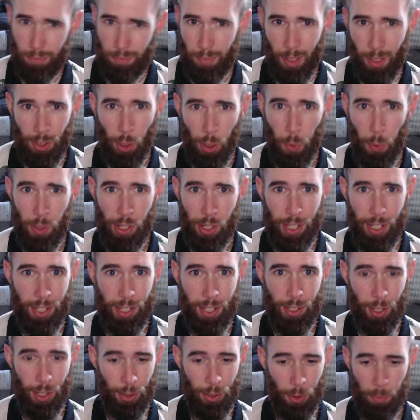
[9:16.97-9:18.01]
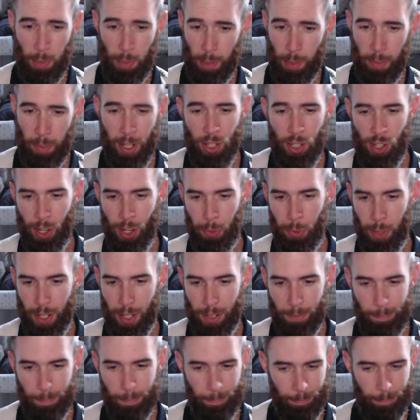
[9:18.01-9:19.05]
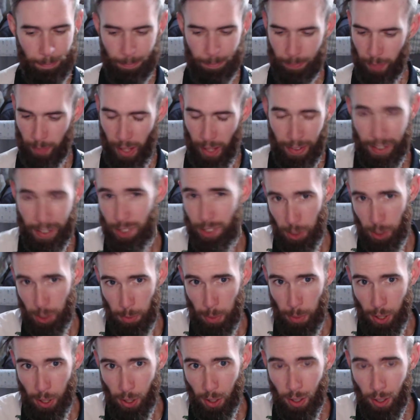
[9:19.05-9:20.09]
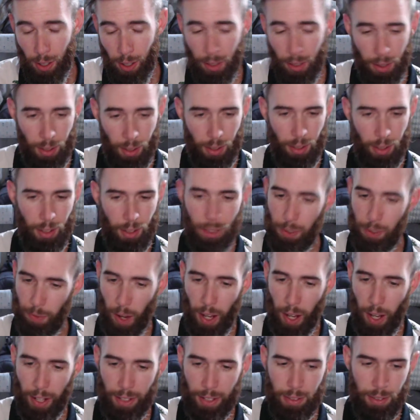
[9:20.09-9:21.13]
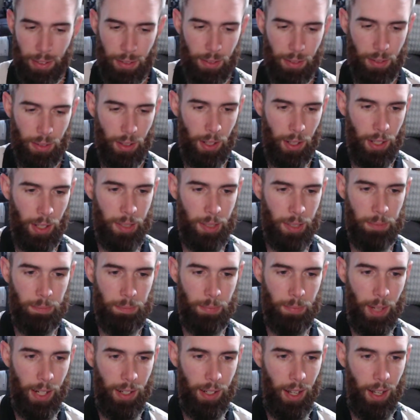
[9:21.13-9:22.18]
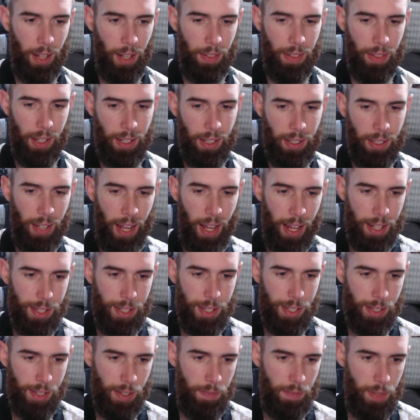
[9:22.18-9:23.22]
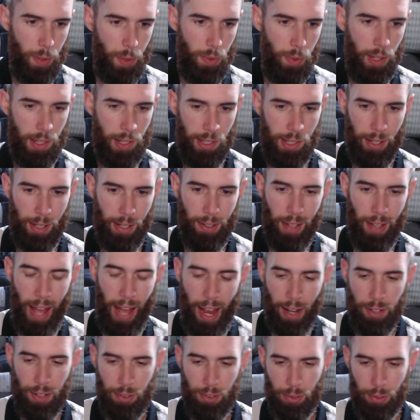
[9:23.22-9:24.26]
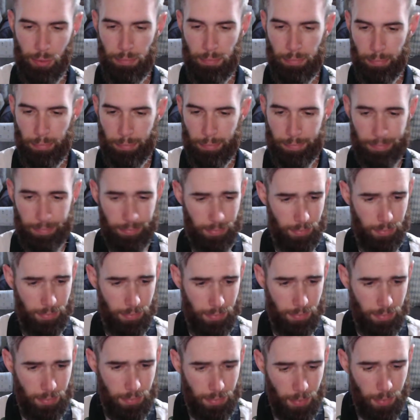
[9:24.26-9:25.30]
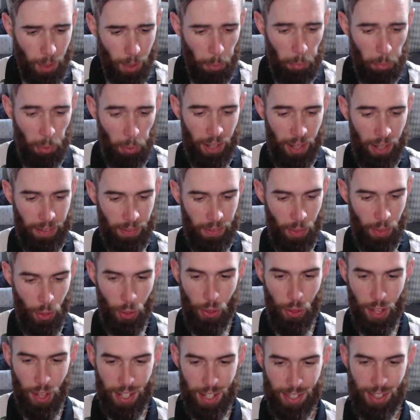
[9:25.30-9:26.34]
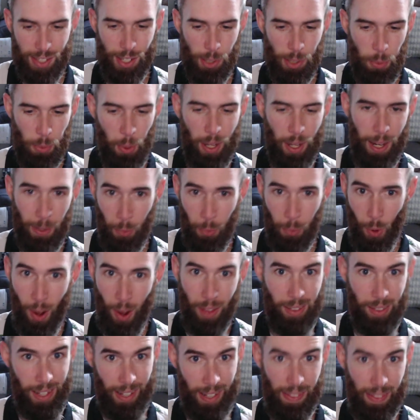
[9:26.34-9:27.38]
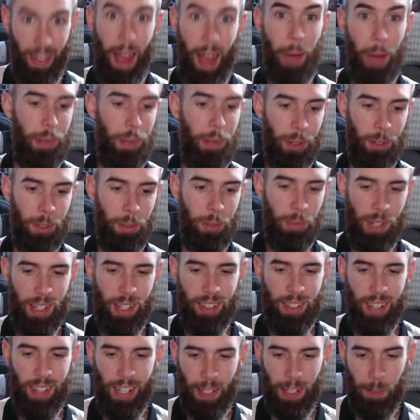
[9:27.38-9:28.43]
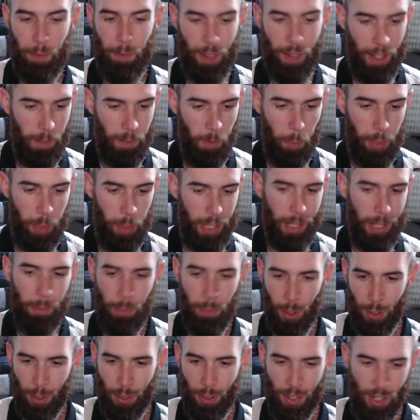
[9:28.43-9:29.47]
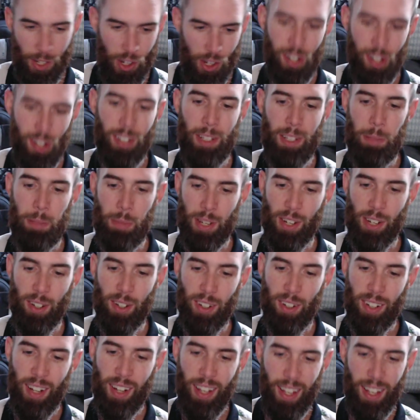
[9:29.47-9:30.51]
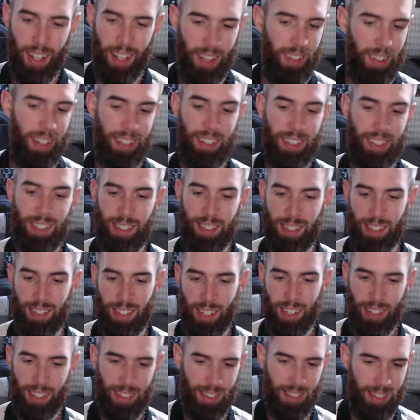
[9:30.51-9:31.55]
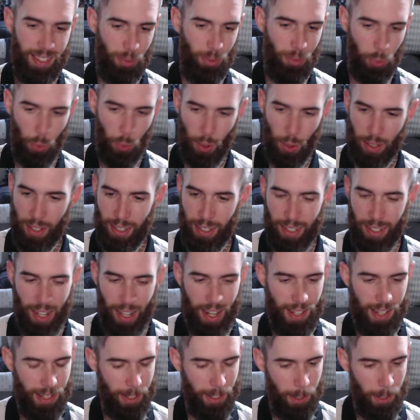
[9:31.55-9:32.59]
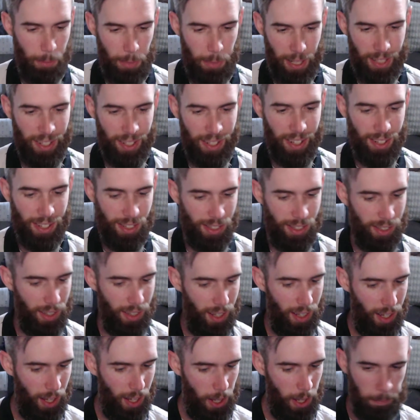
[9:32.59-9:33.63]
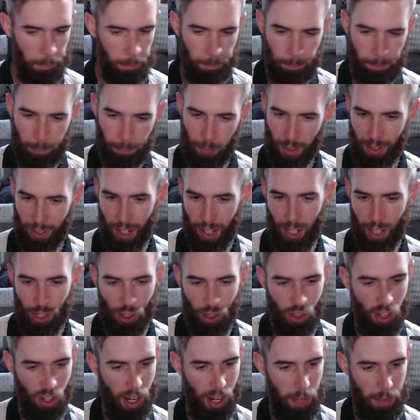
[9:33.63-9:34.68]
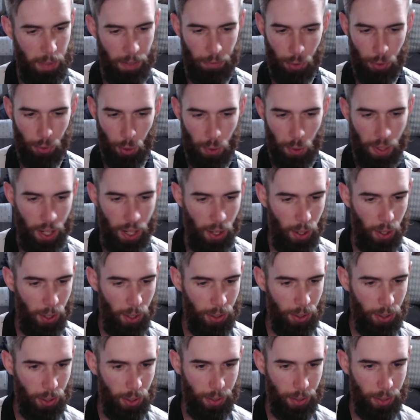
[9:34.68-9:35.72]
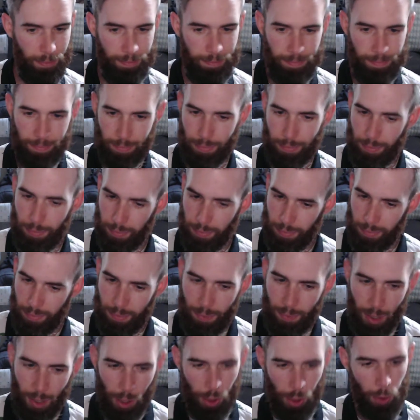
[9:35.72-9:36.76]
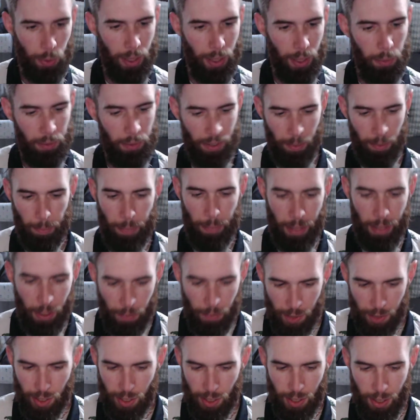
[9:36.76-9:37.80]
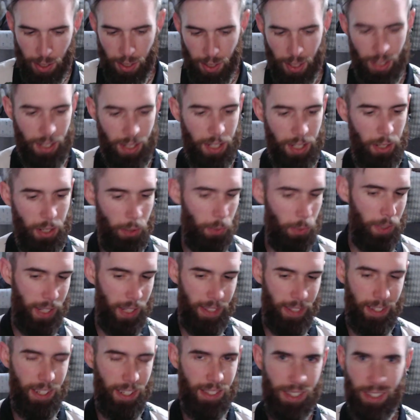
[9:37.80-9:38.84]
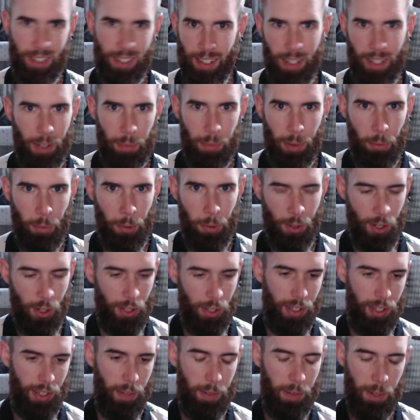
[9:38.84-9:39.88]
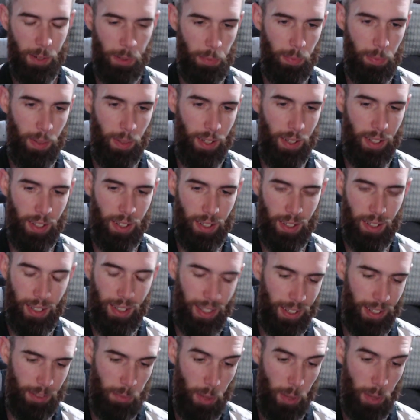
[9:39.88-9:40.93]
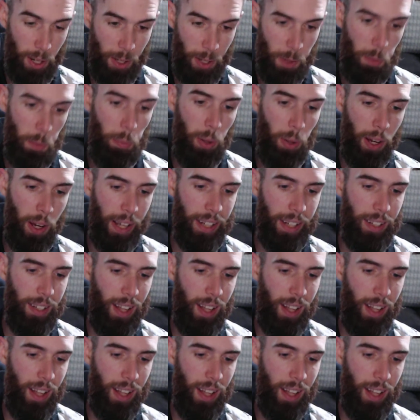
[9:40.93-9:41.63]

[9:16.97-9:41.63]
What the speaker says: so when Genius does their PB and J wheat, I think it's a good beer. It's fine. I think it has a few things that it lacks, but this is what I want like that beer to be. Like if you think of a peanut butter and jelly beer, like this is it. This is really nice on the peanuts, nice jammy fruit character, sweet with a bit of acidity, and you don't really get that acidity on a peanut butter jelly sandwich as much. But